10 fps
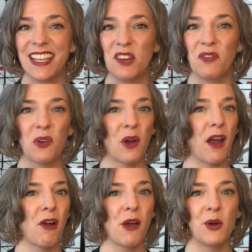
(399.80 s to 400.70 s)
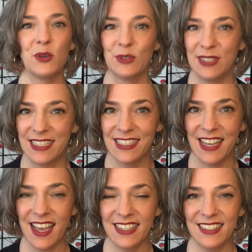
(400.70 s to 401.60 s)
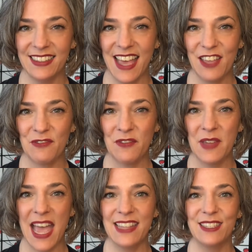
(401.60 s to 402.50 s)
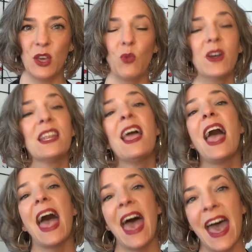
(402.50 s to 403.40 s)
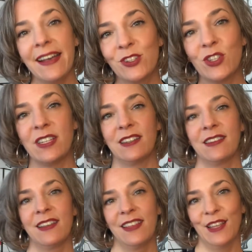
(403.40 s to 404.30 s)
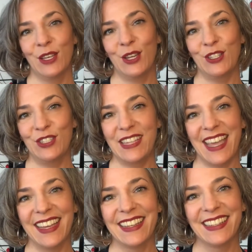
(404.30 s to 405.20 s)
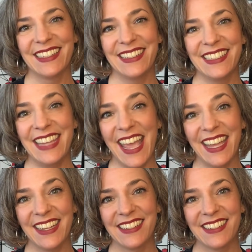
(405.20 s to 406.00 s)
for our own ideal life. And so what action could you take today